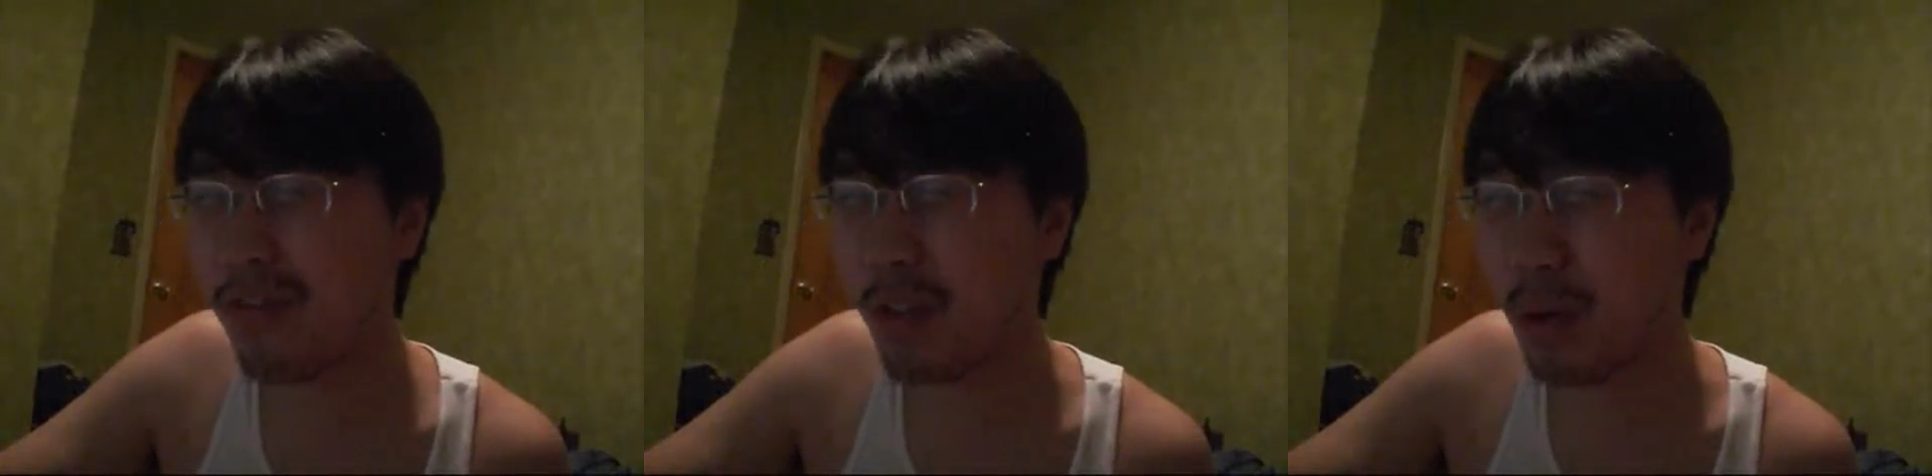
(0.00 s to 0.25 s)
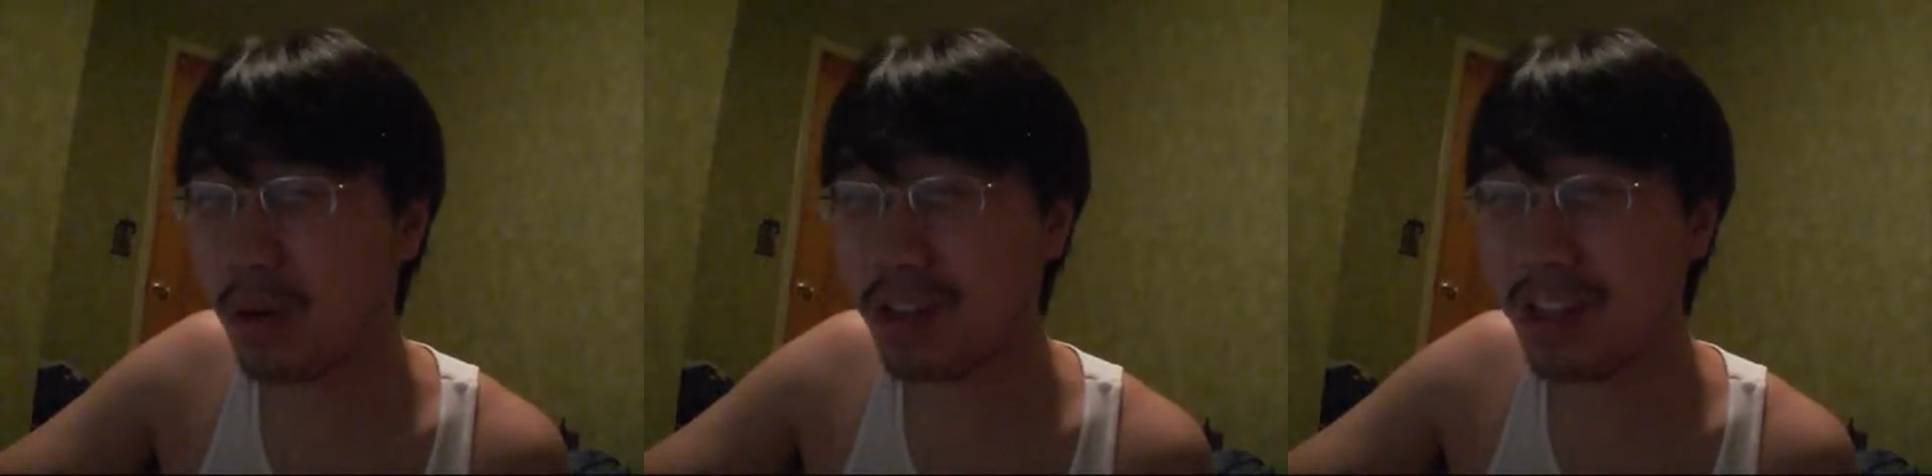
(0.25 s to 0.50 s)

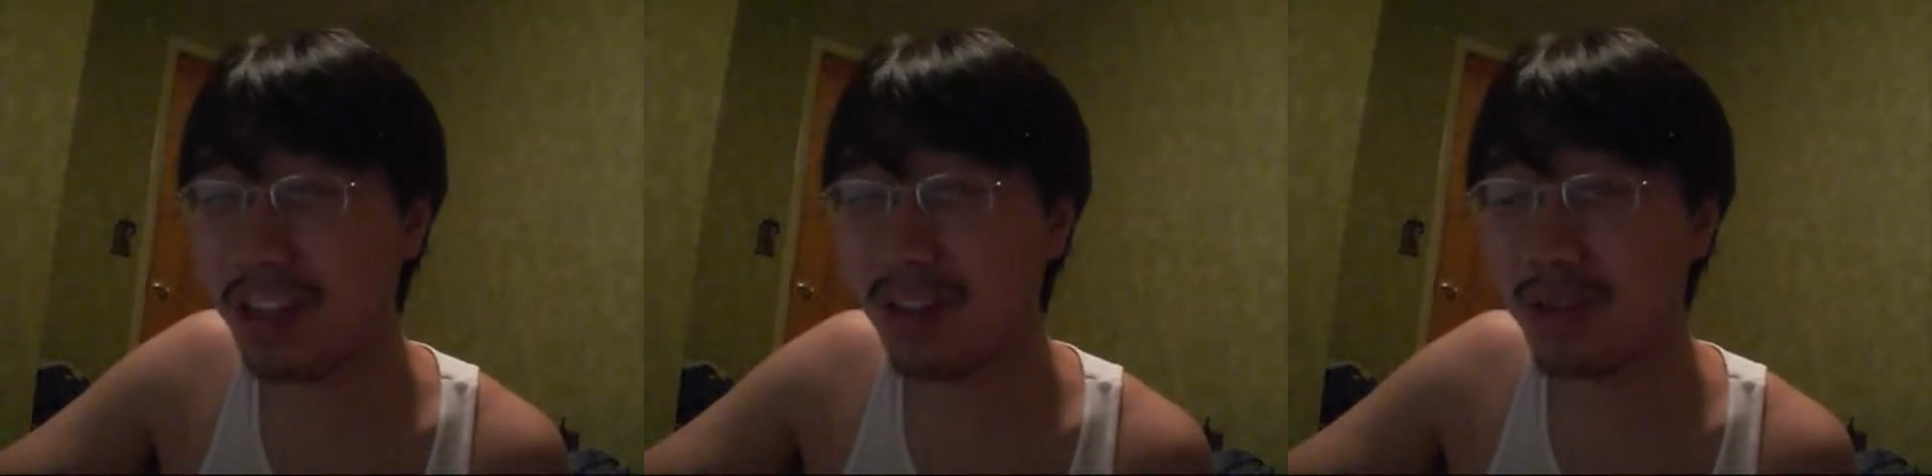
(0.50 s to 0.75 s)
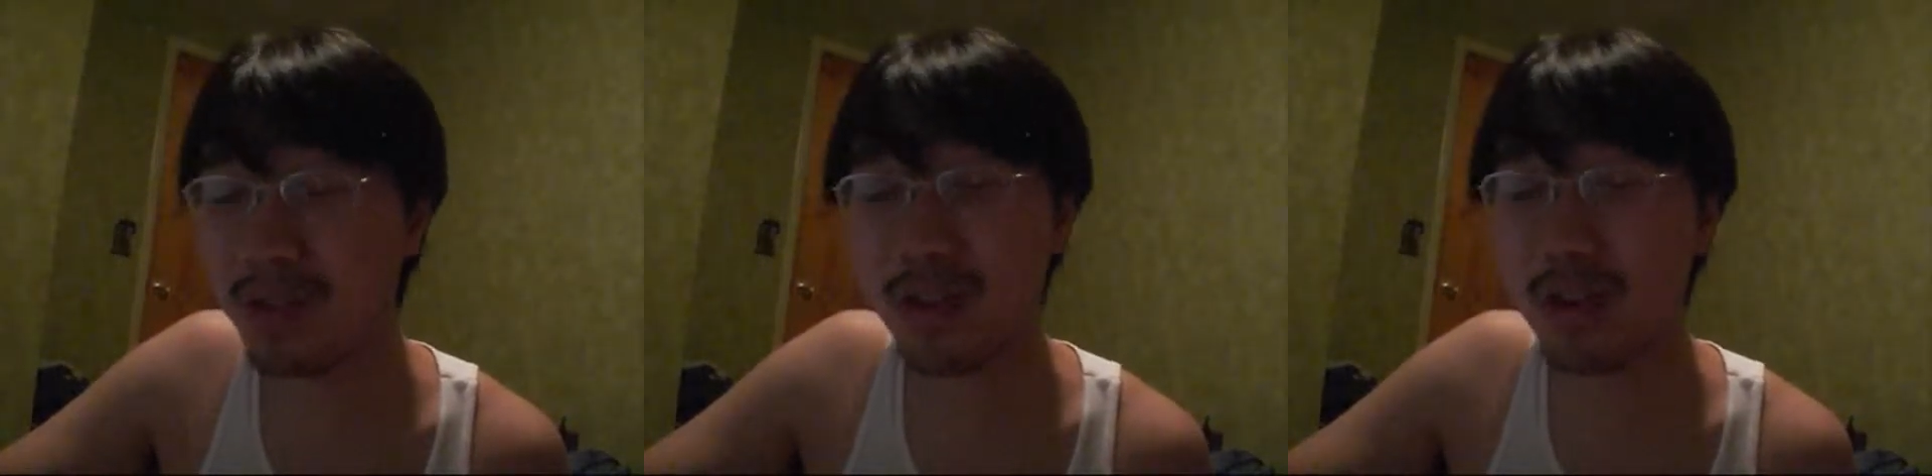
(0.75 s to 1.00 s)

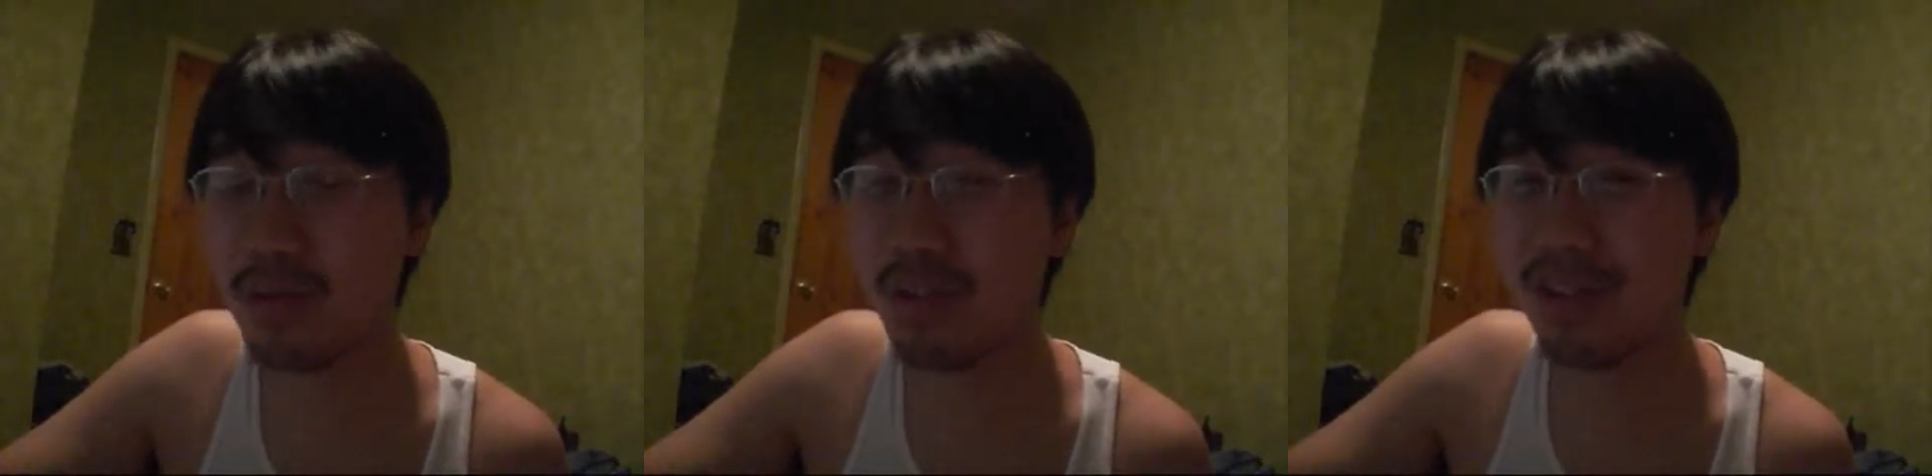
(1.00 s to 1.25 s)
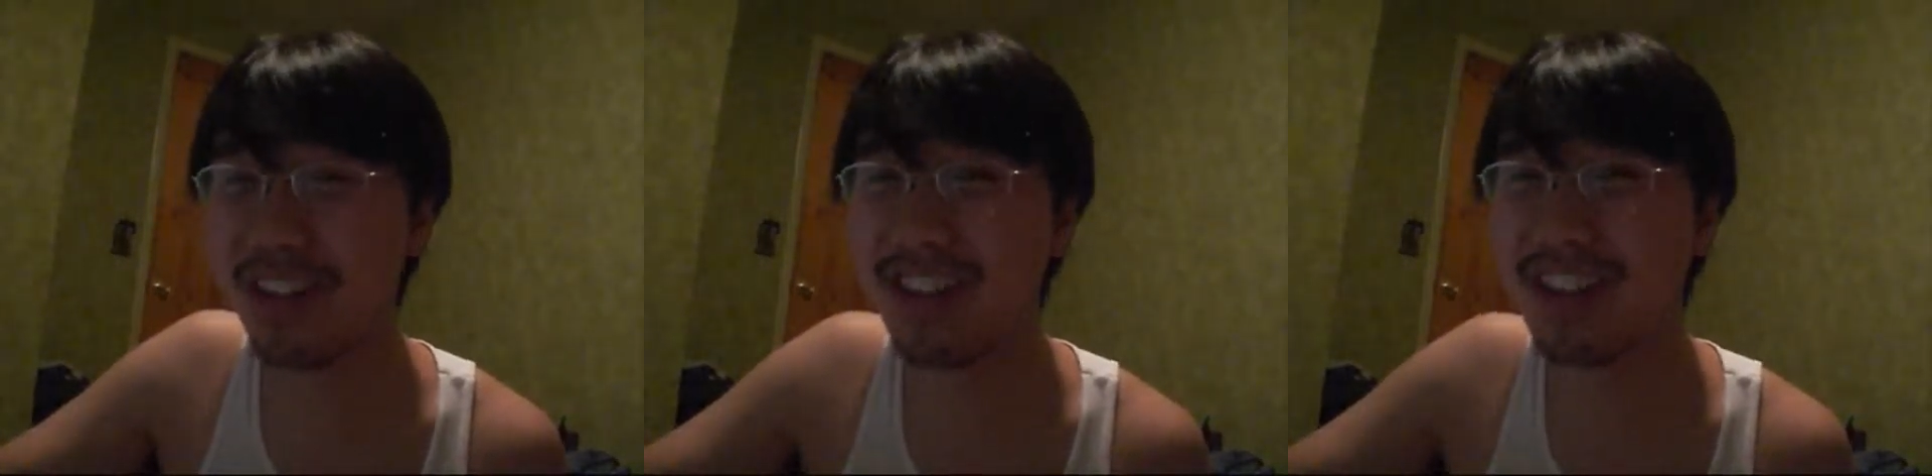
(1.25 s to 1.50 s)
14 or so
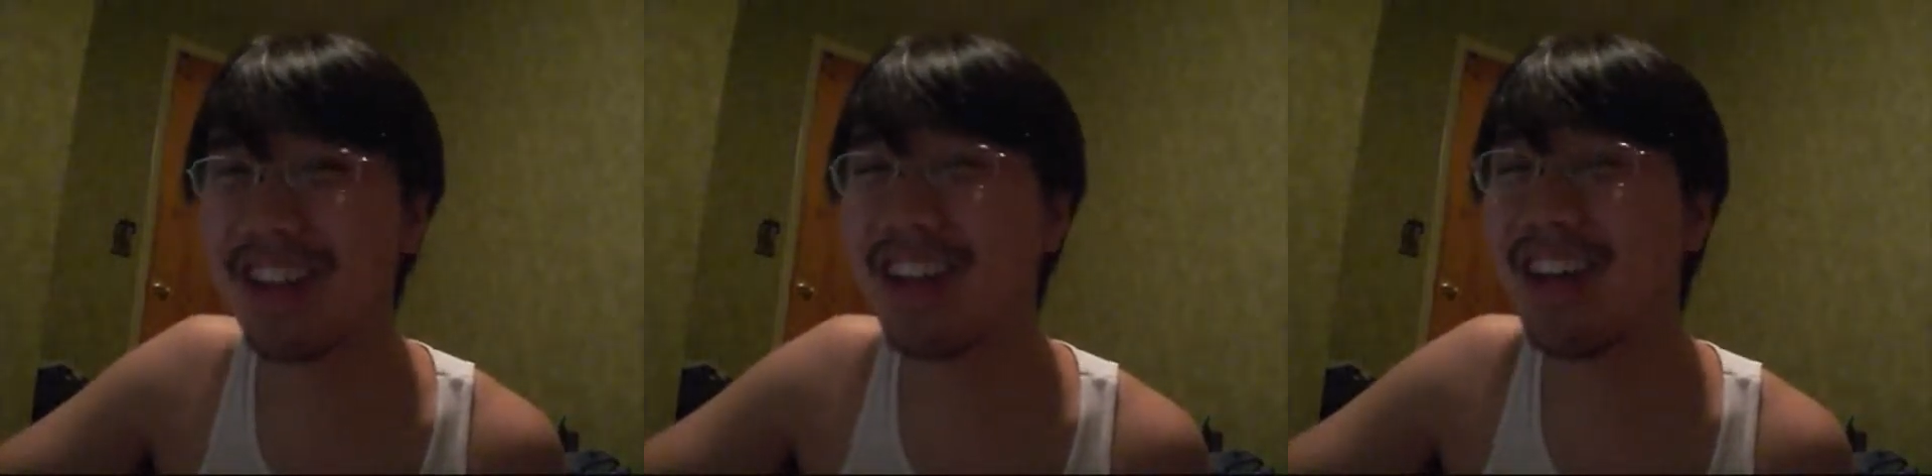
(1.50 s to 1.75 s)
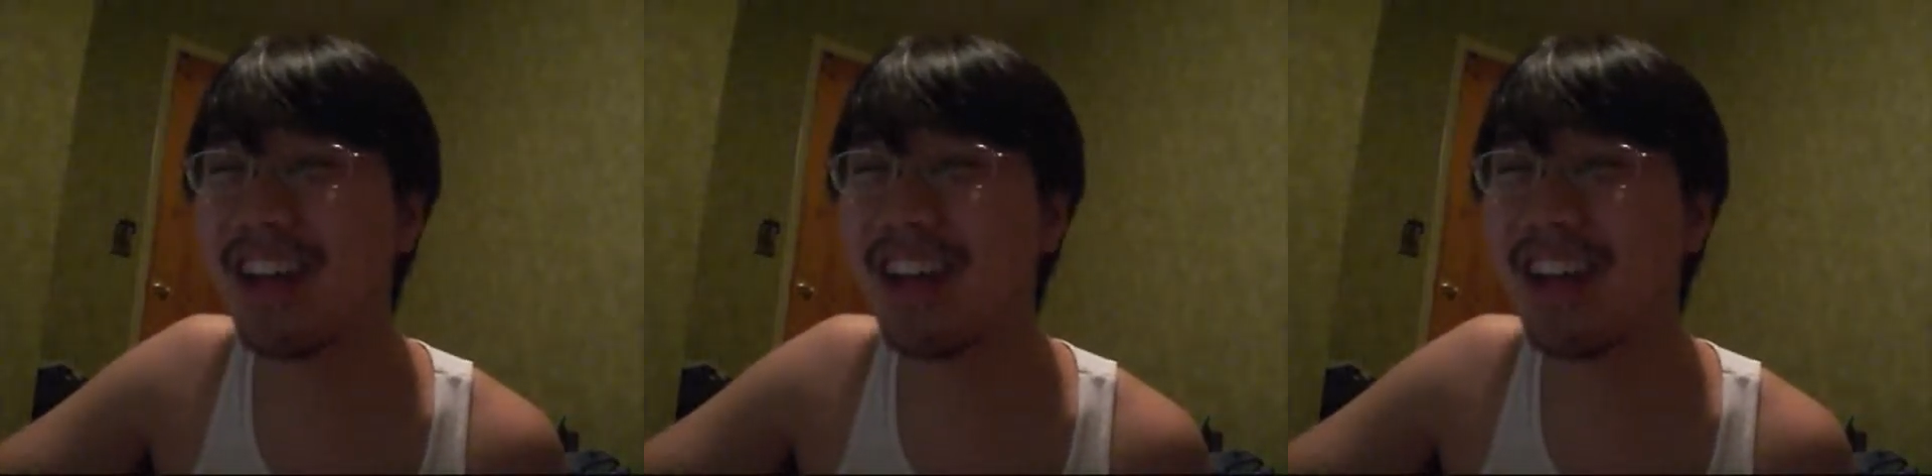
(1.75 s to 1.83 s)
movies,